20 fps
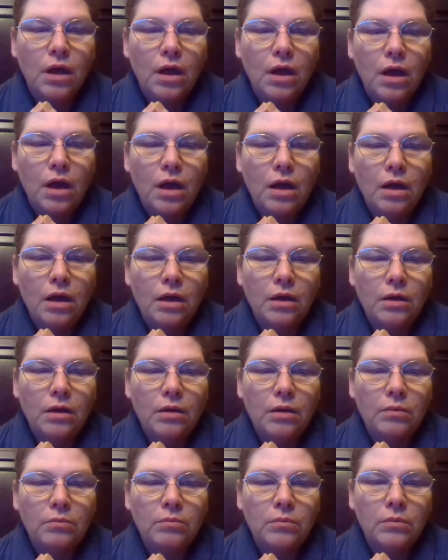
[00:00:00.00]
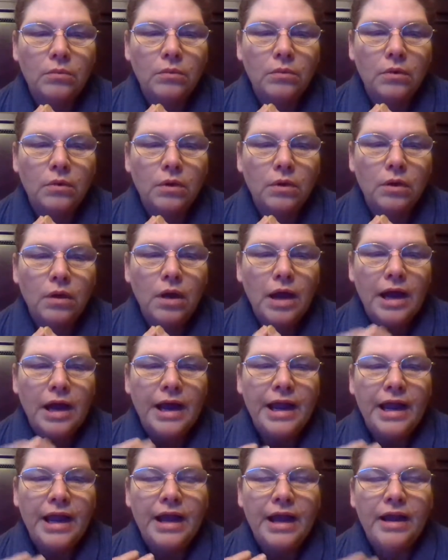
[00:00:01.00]
I
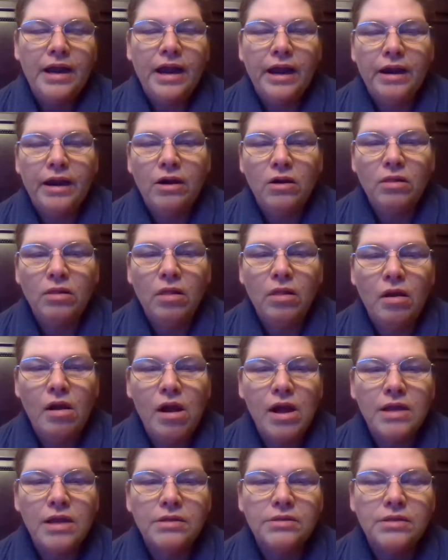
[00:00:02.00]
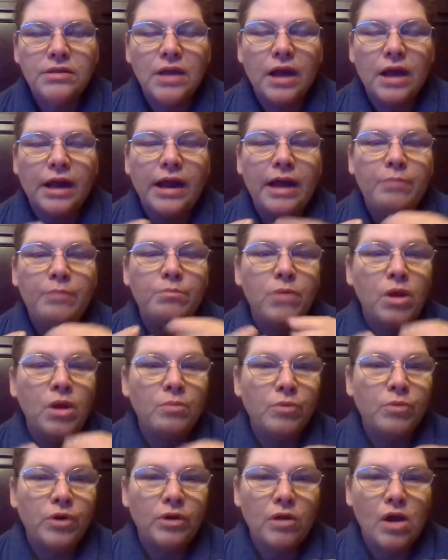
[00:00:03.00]
had hair loss. I had
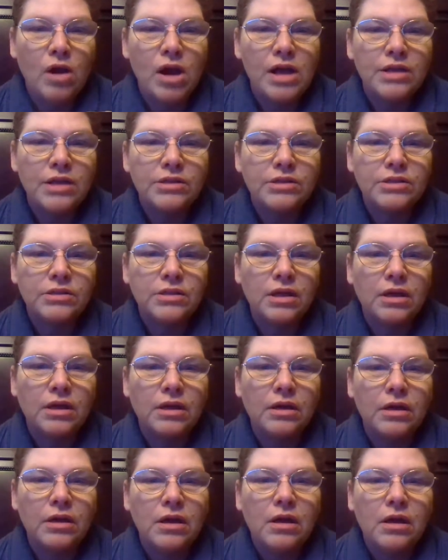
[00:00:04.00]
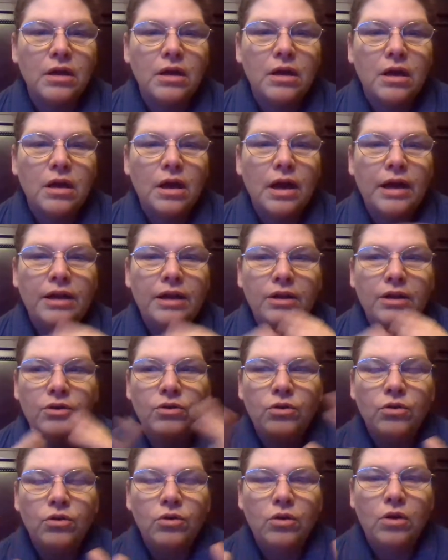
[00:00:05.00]
memory loss. I
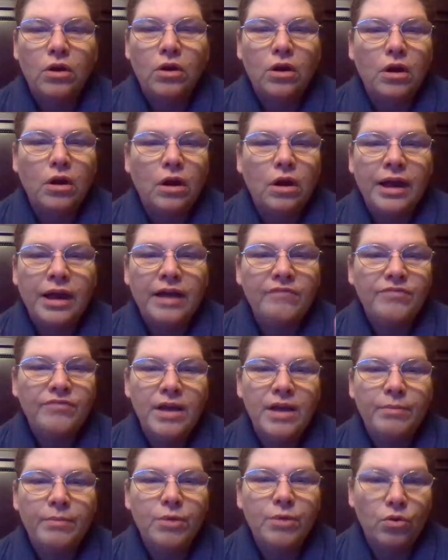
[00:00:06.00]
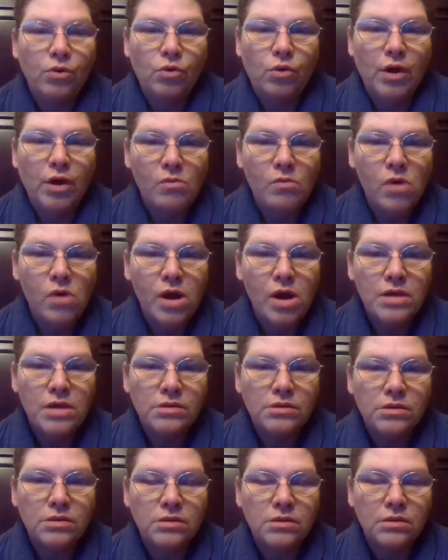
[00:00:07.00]
didn't half the time know who I
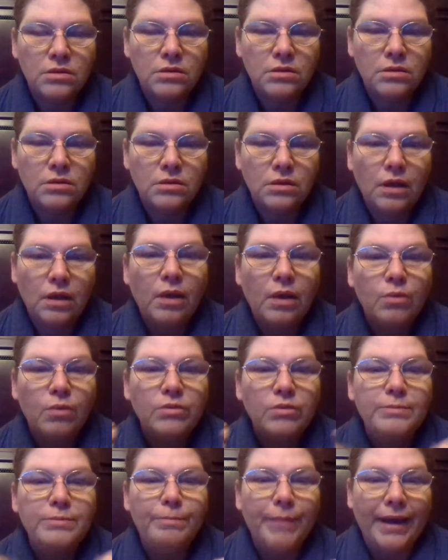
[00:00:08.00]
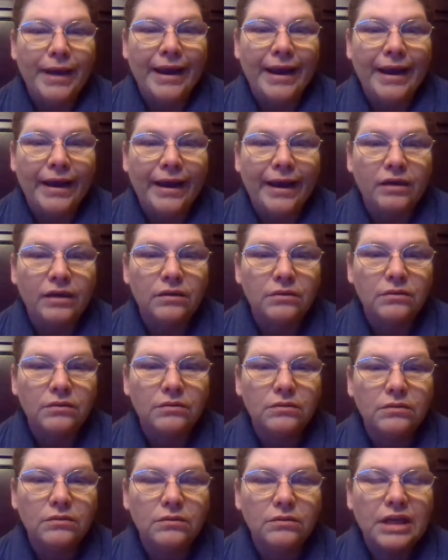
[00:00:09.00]
was. It was bad.
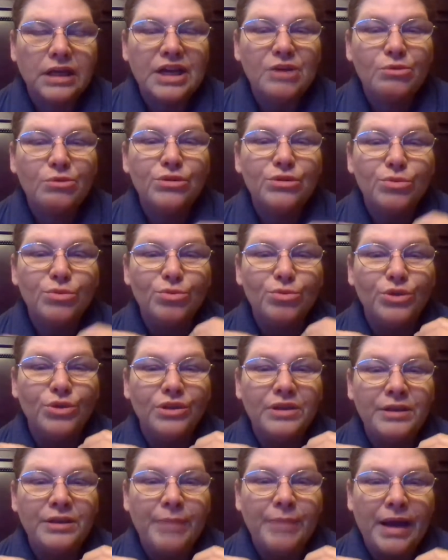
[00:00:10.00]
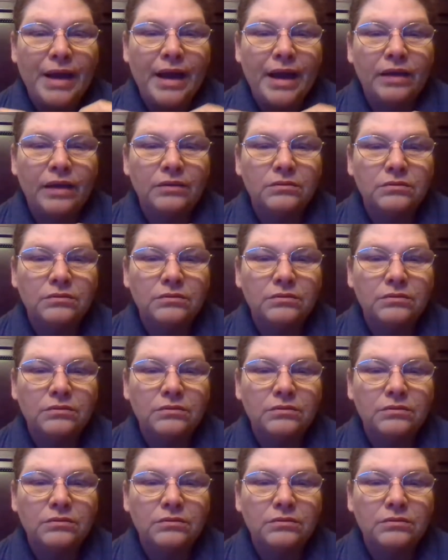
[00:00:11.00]
It was really bad.